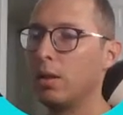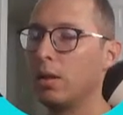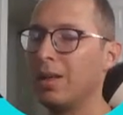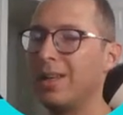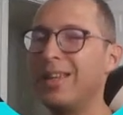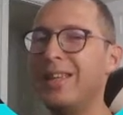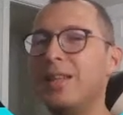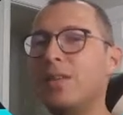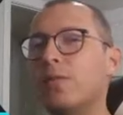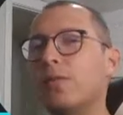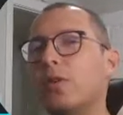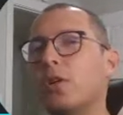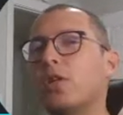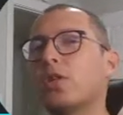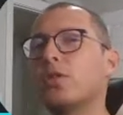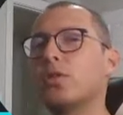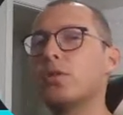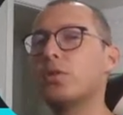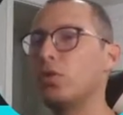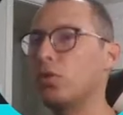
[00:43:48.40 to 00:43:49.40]
in
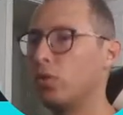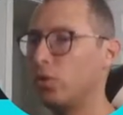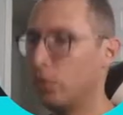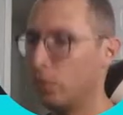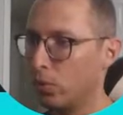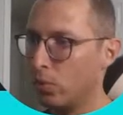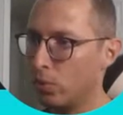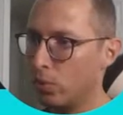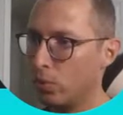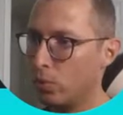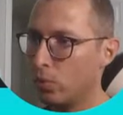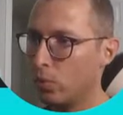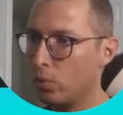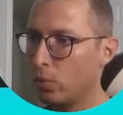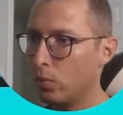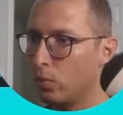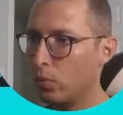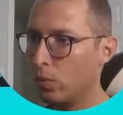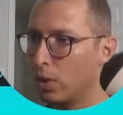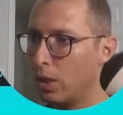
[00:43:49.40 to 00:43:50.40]
version 2,
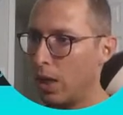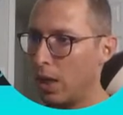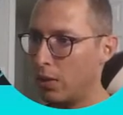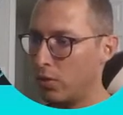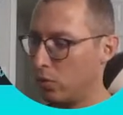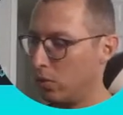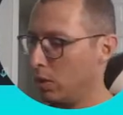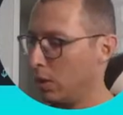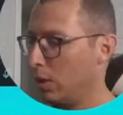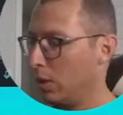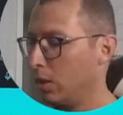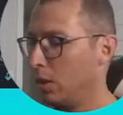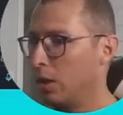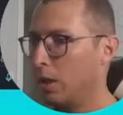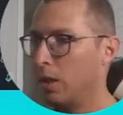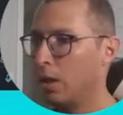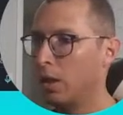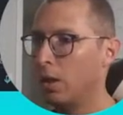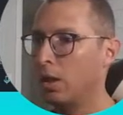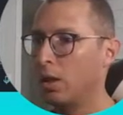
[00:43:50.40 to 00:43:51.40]
actually,
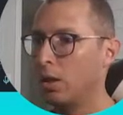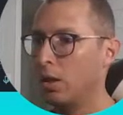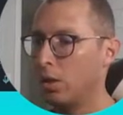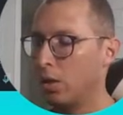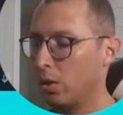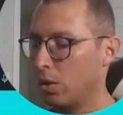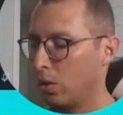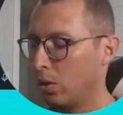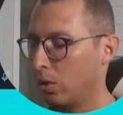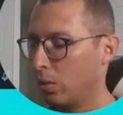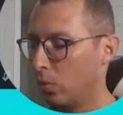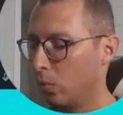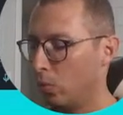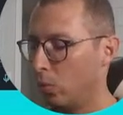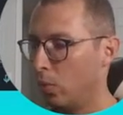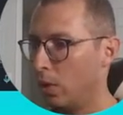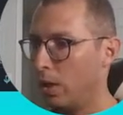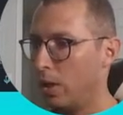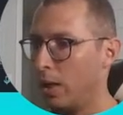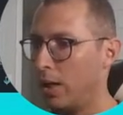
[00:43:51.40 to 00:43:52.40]

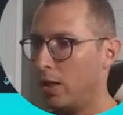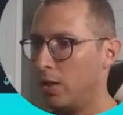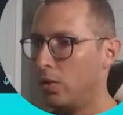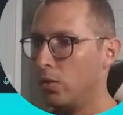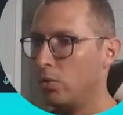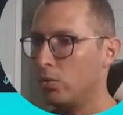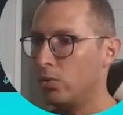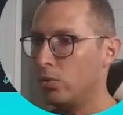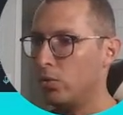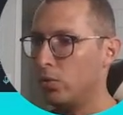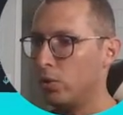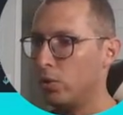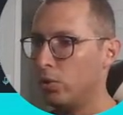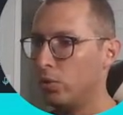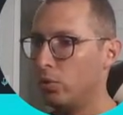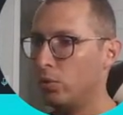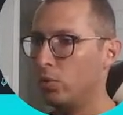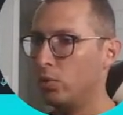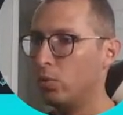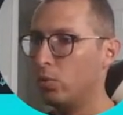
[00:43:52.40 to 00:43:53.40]
what I used to
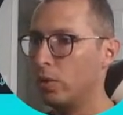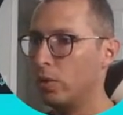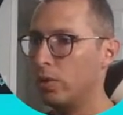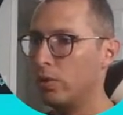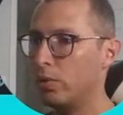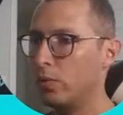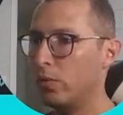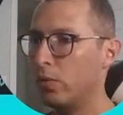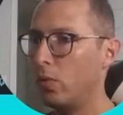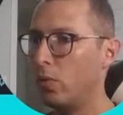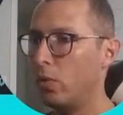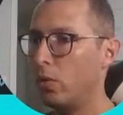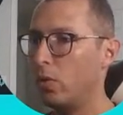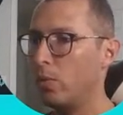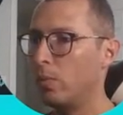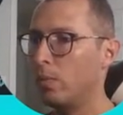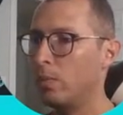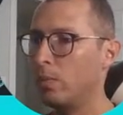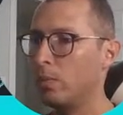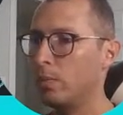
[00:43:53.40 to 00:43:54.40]
use was forms,